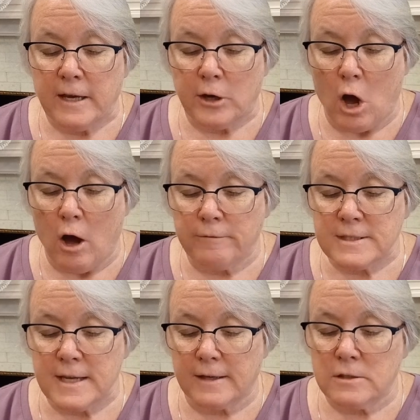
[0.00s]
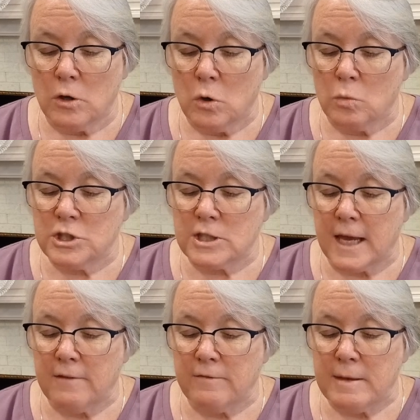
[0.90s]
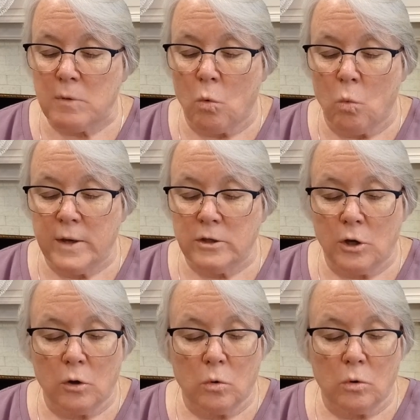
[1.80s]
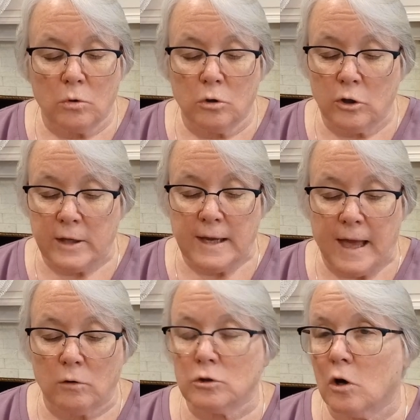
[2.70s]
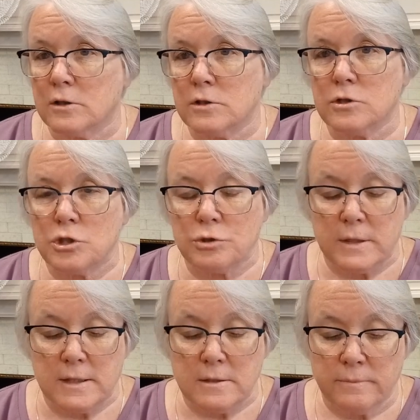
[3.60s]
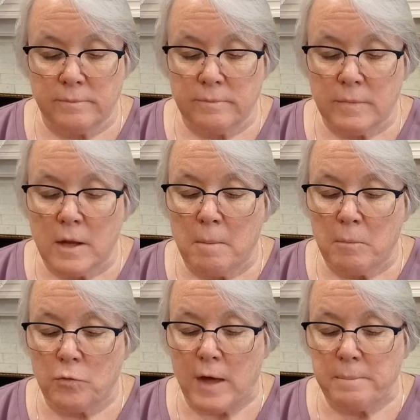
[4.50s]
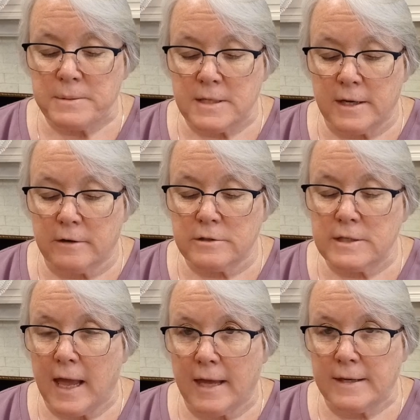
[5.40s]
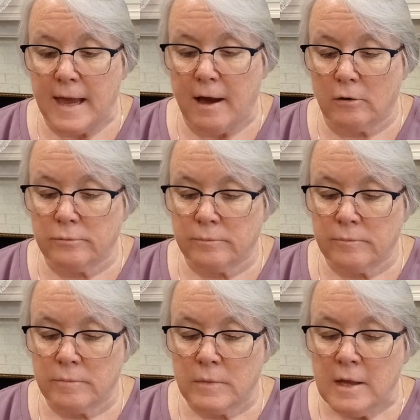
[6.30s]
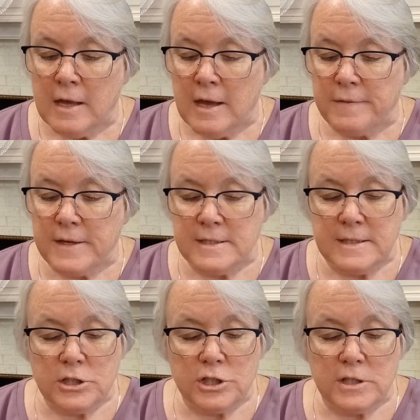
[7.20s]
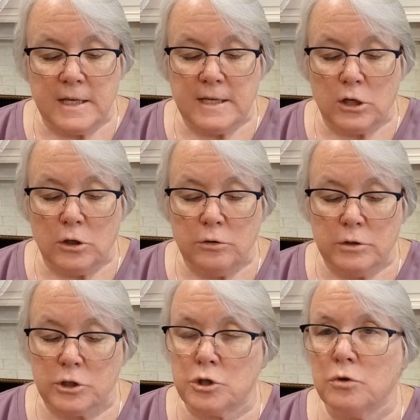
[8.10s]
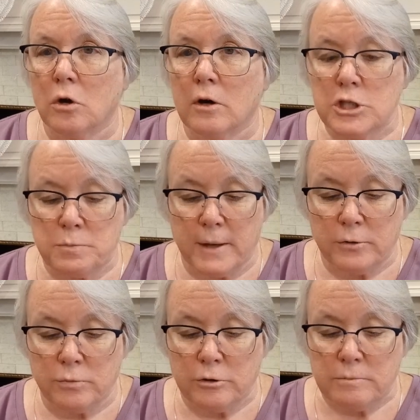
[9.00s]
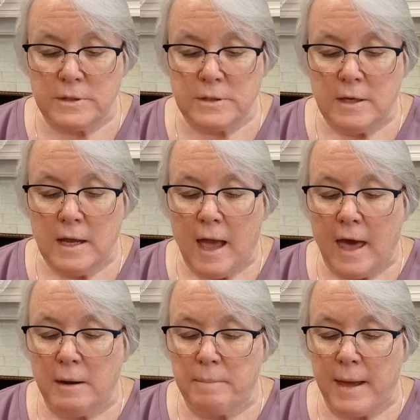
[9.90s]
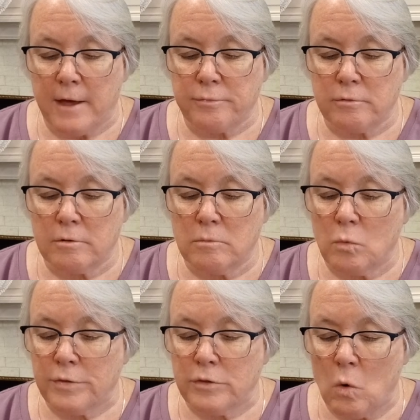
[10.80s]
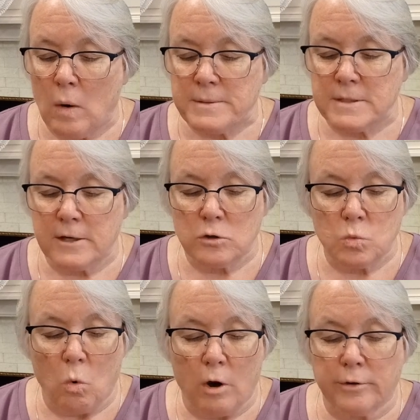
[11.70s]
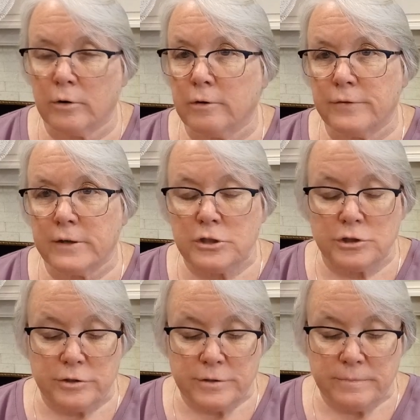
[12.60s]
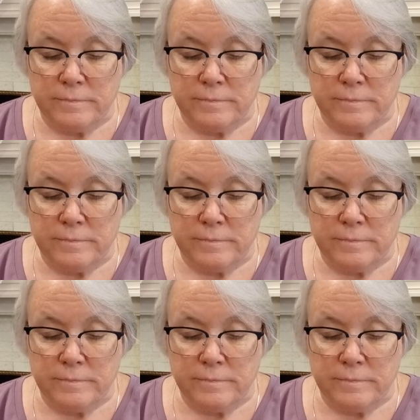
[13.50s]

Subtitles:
an offset which gave them a window looking out onto the street, both upstairs and down. The addition included 2 large bedrooms and a bathroom with no upstairs water or fixtures.